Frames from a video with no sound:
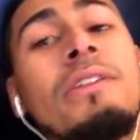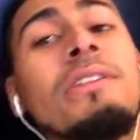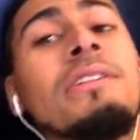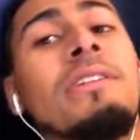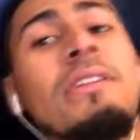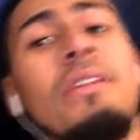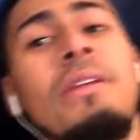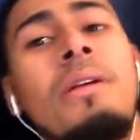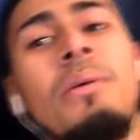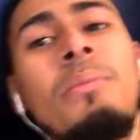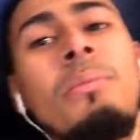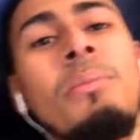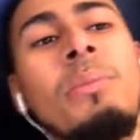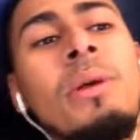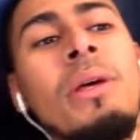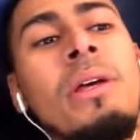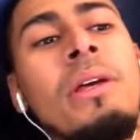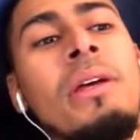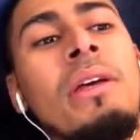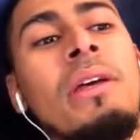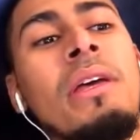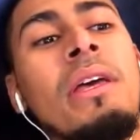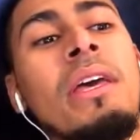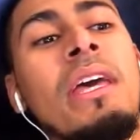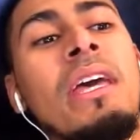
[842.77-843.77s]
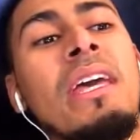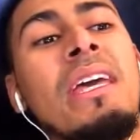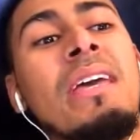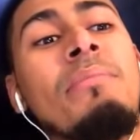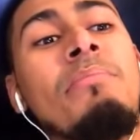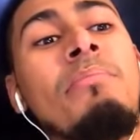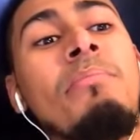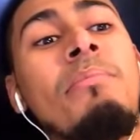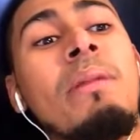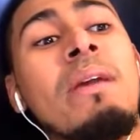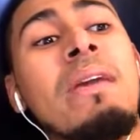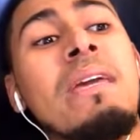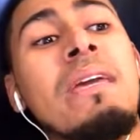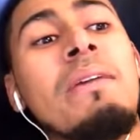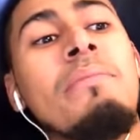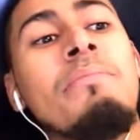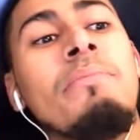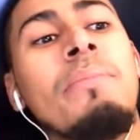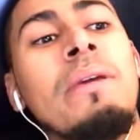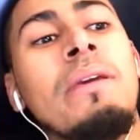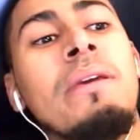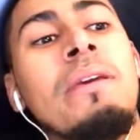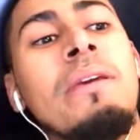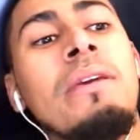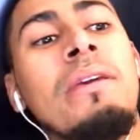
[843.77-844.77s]
to them. It may
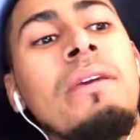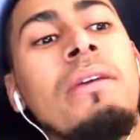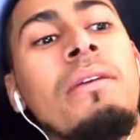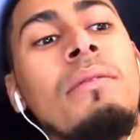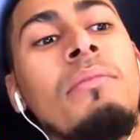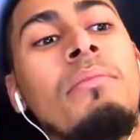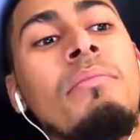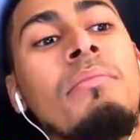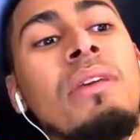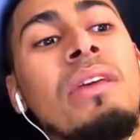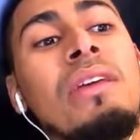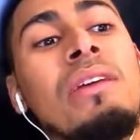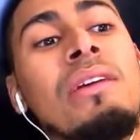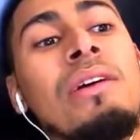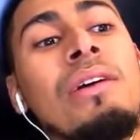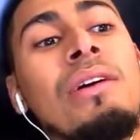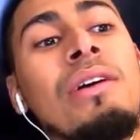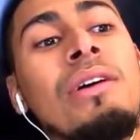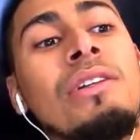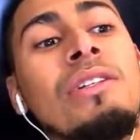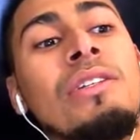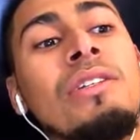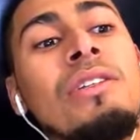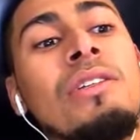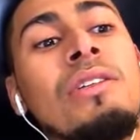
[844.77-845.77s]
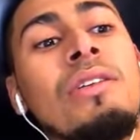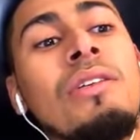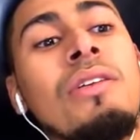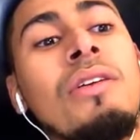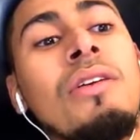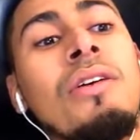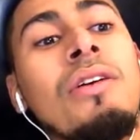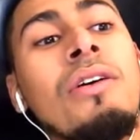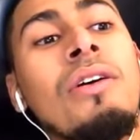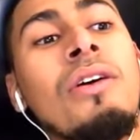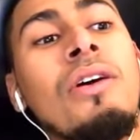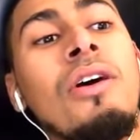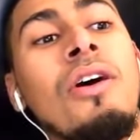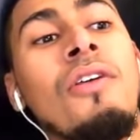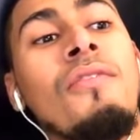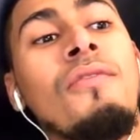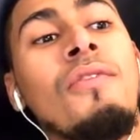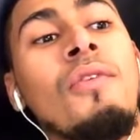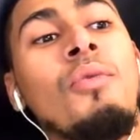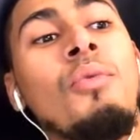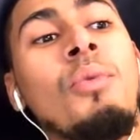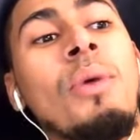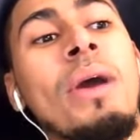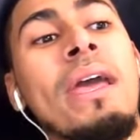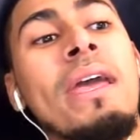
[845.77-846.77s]
be because of a
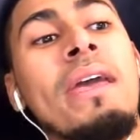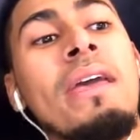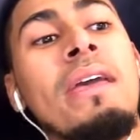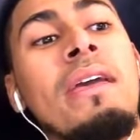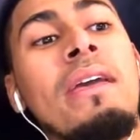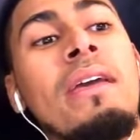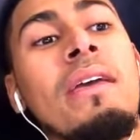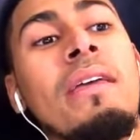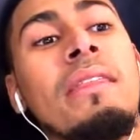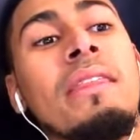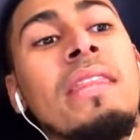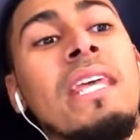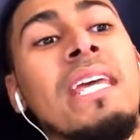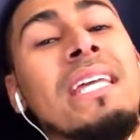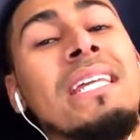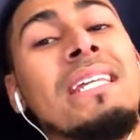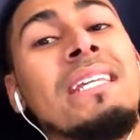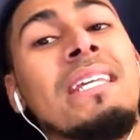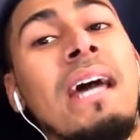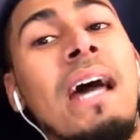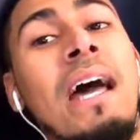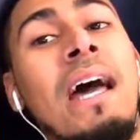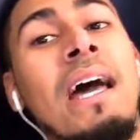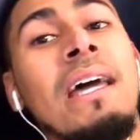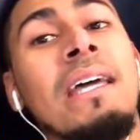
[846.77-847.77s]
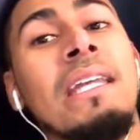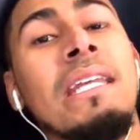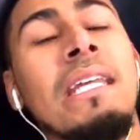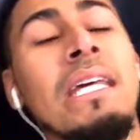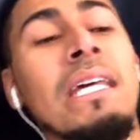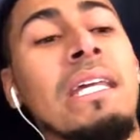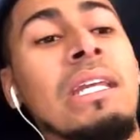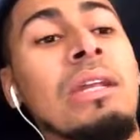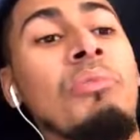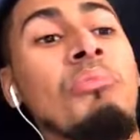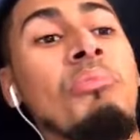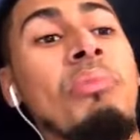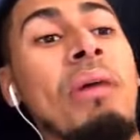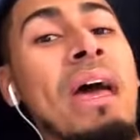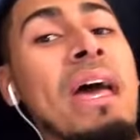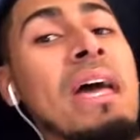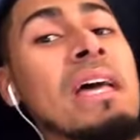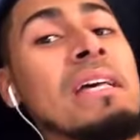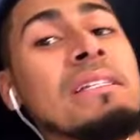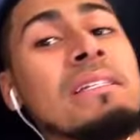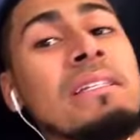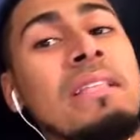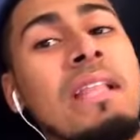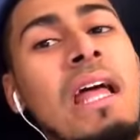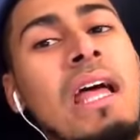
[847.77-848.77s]
way they died in a
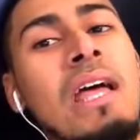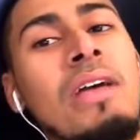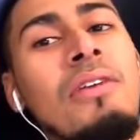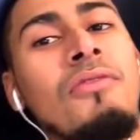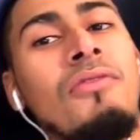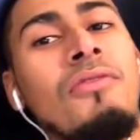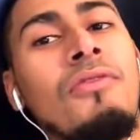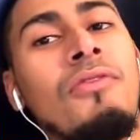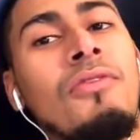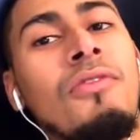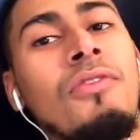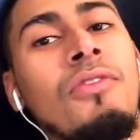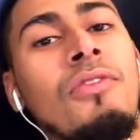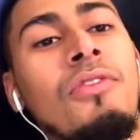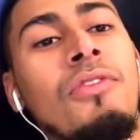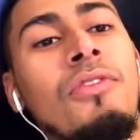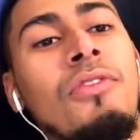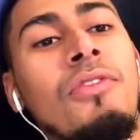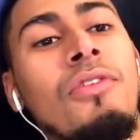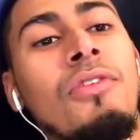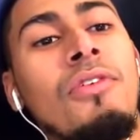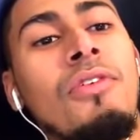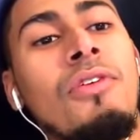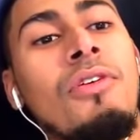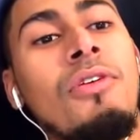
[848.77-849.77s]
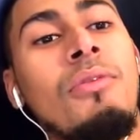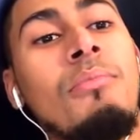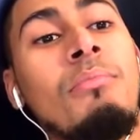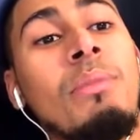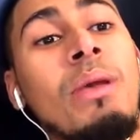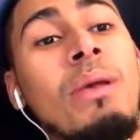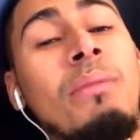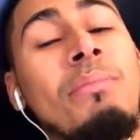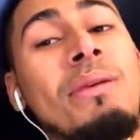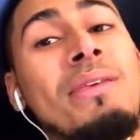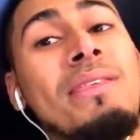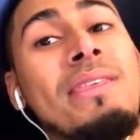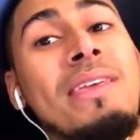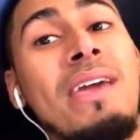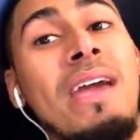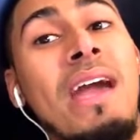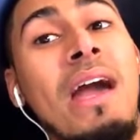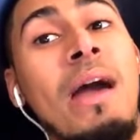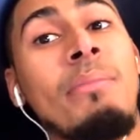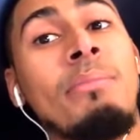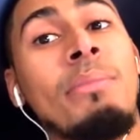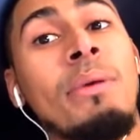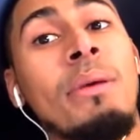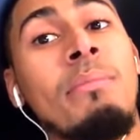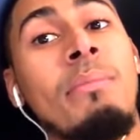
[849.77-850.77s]
past life. Maybe they
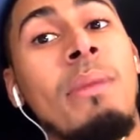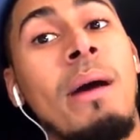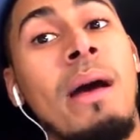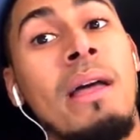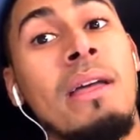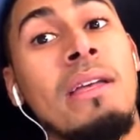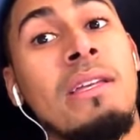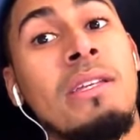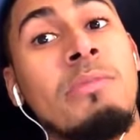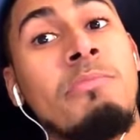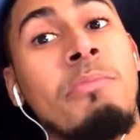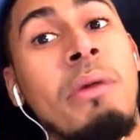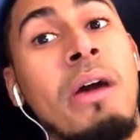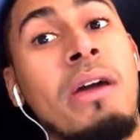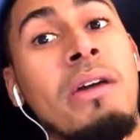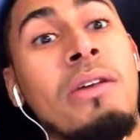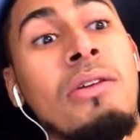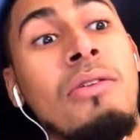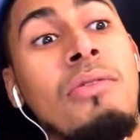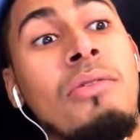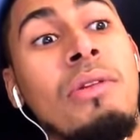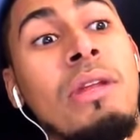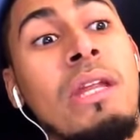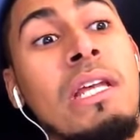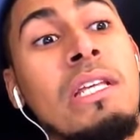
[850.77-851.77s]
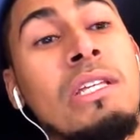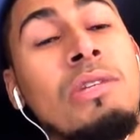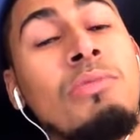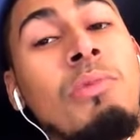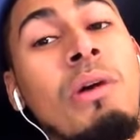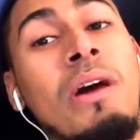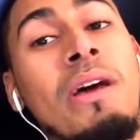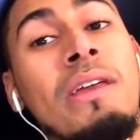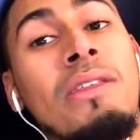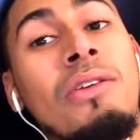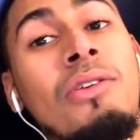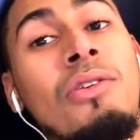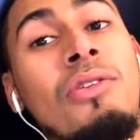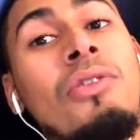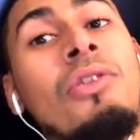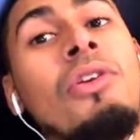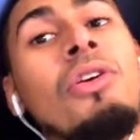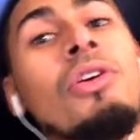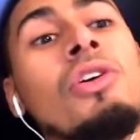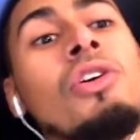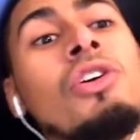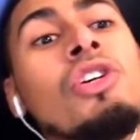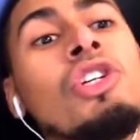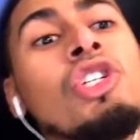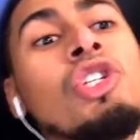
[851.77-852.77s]
got bit by a spider, and that's why they're
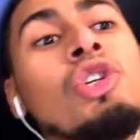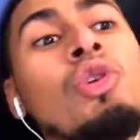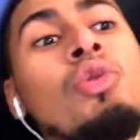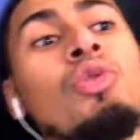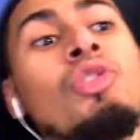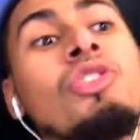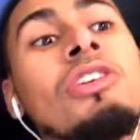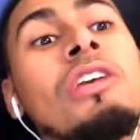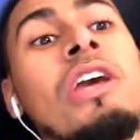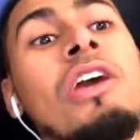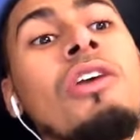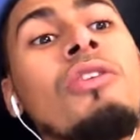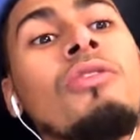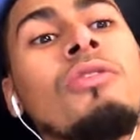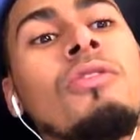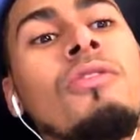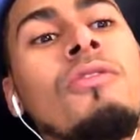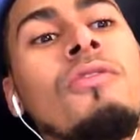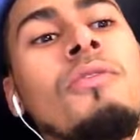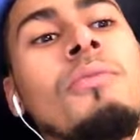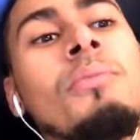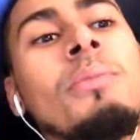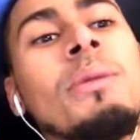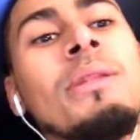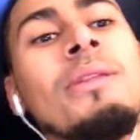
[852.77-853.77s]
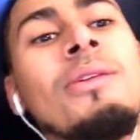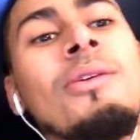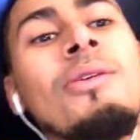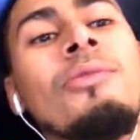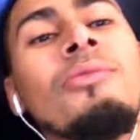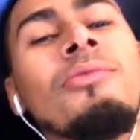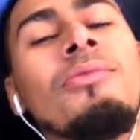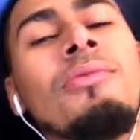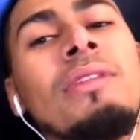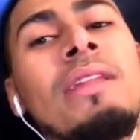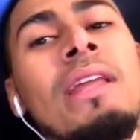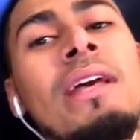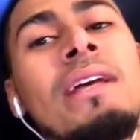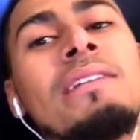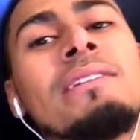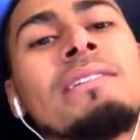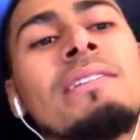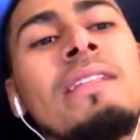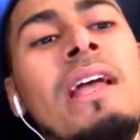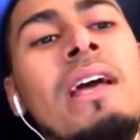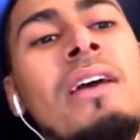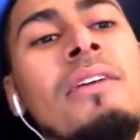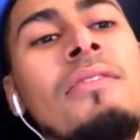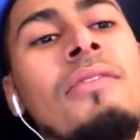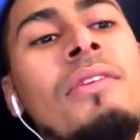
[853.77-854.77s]
so scared of them in their next
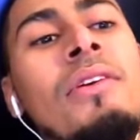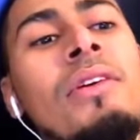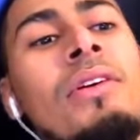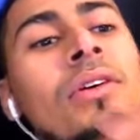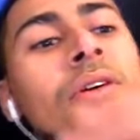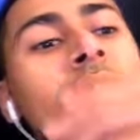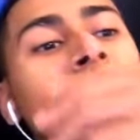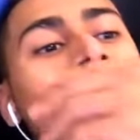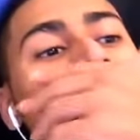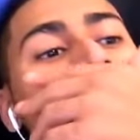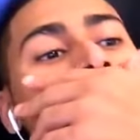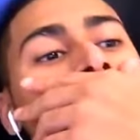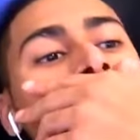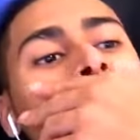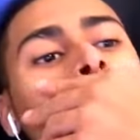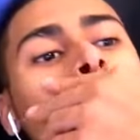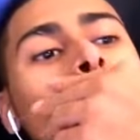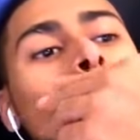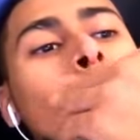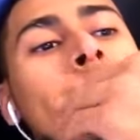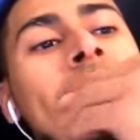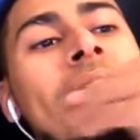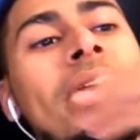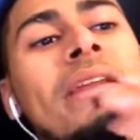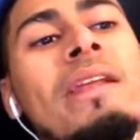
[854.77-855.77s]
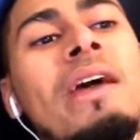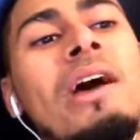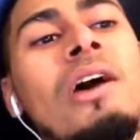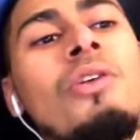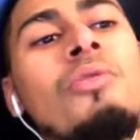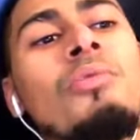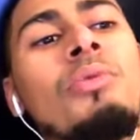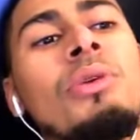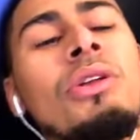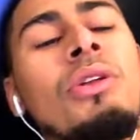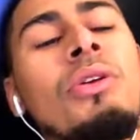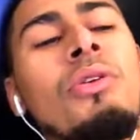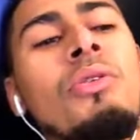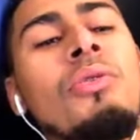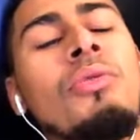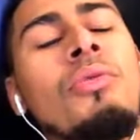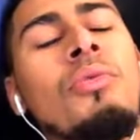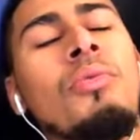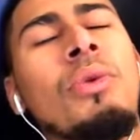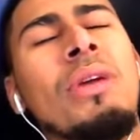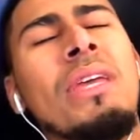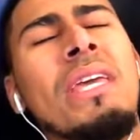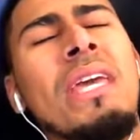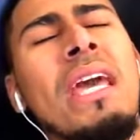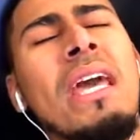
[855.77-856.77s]
life. Because right now
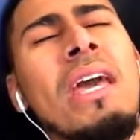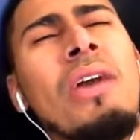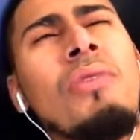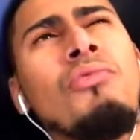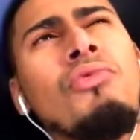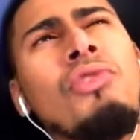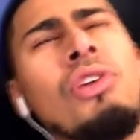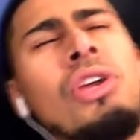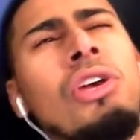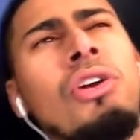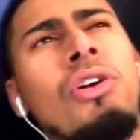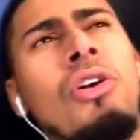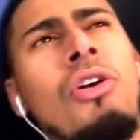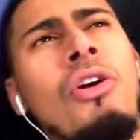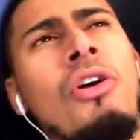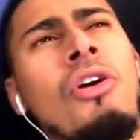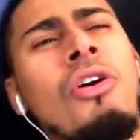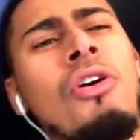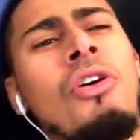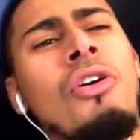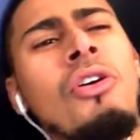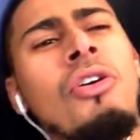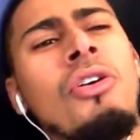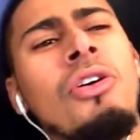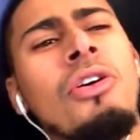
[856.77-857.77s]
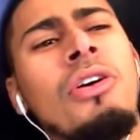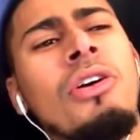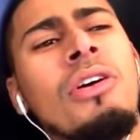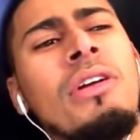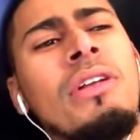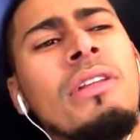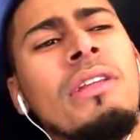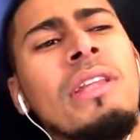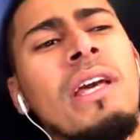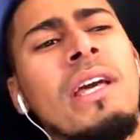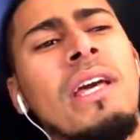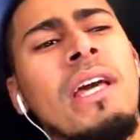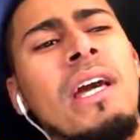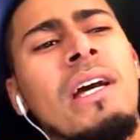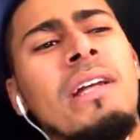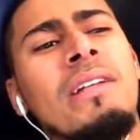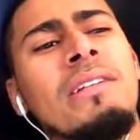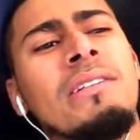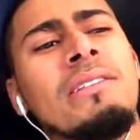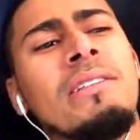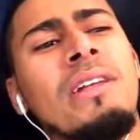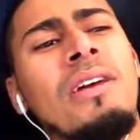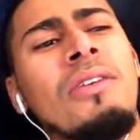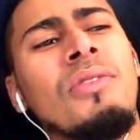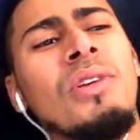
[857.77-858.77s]
we can't recall that kind of
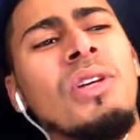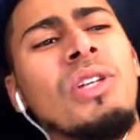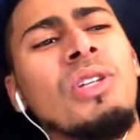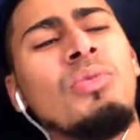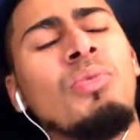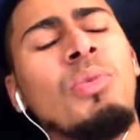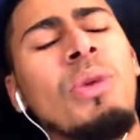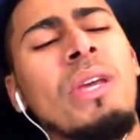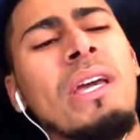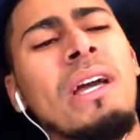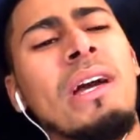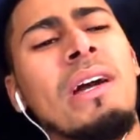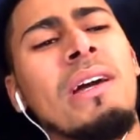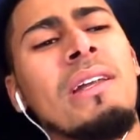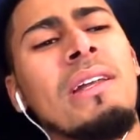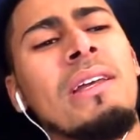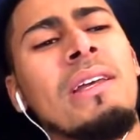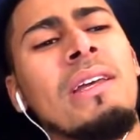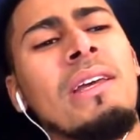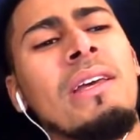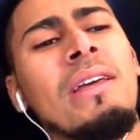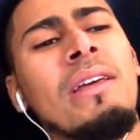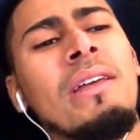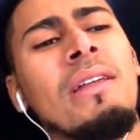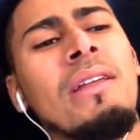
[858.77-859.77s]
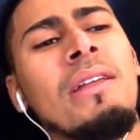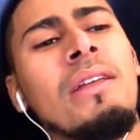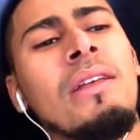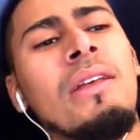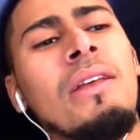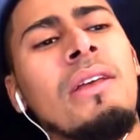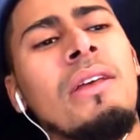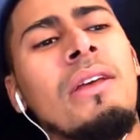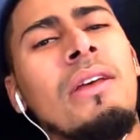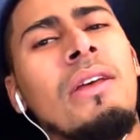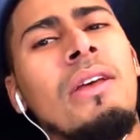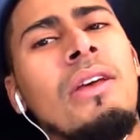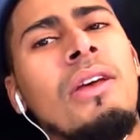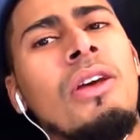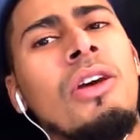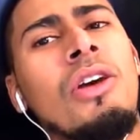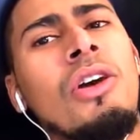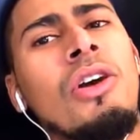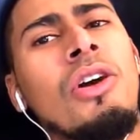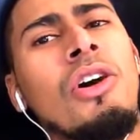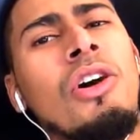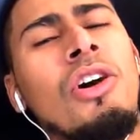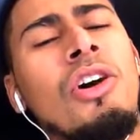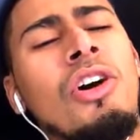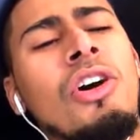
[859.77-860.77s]
stuff because we kind of get
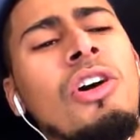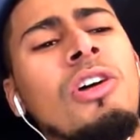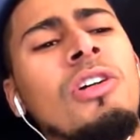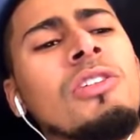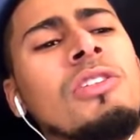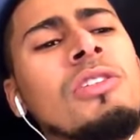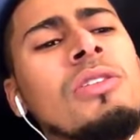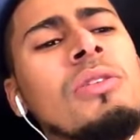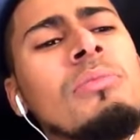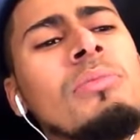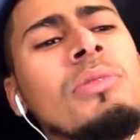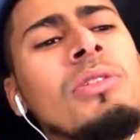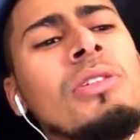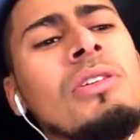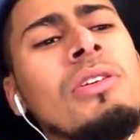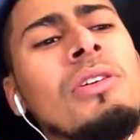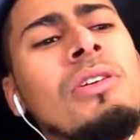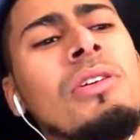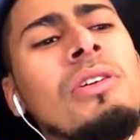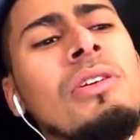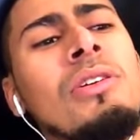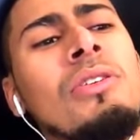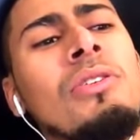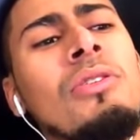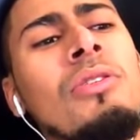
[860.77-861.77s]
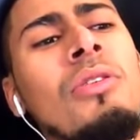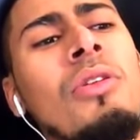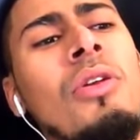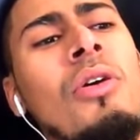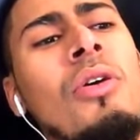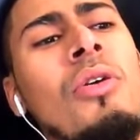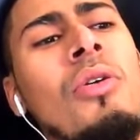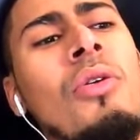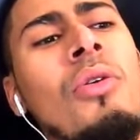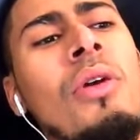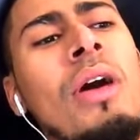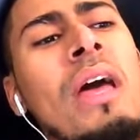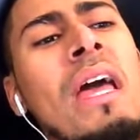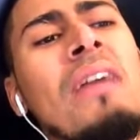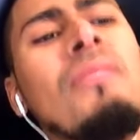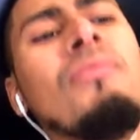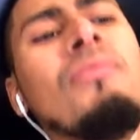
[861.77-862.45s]
accustomed to every